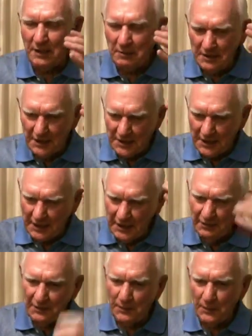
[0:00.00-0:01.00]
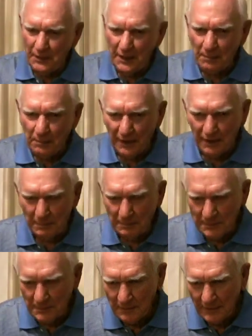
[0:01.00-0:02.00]
He was just covered with napalm.
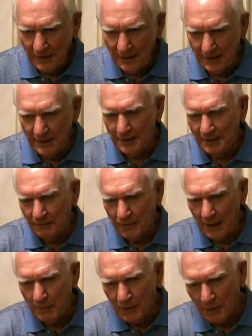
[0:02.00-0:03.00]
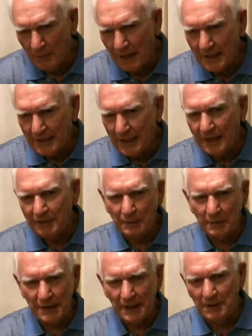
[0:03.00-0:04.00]
And the flamethrower man gave
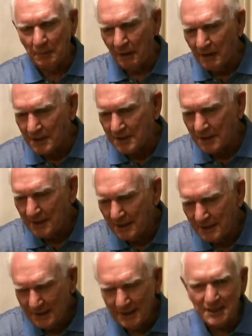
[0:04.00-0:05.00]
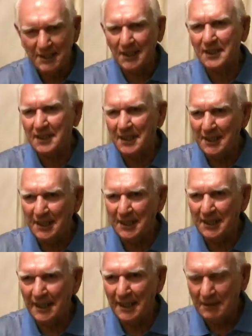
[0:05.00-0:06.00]
him another burst. It still didn't
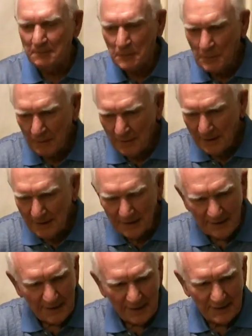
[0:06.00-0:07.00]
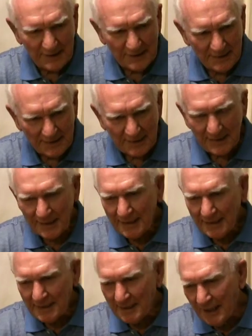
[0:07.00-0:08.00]
ignite. And
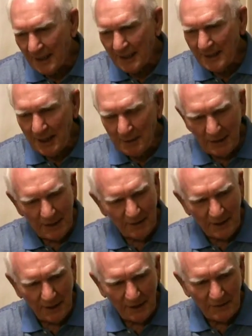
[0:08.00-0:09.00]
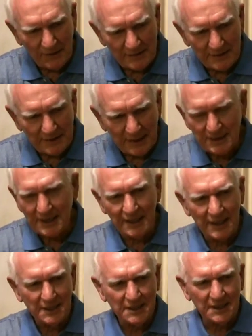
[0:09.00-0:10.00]
a guy named evanoff he said,
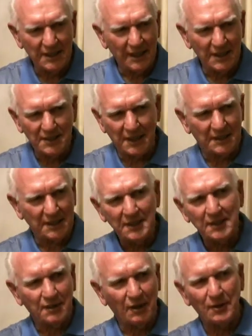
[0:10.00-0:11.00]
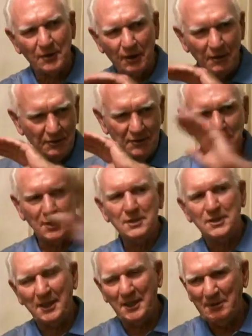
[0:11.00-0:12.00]
This is nonsense. He just hauls off and
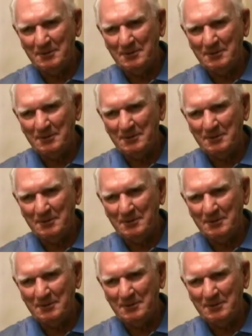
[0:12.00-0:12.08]
shoots him.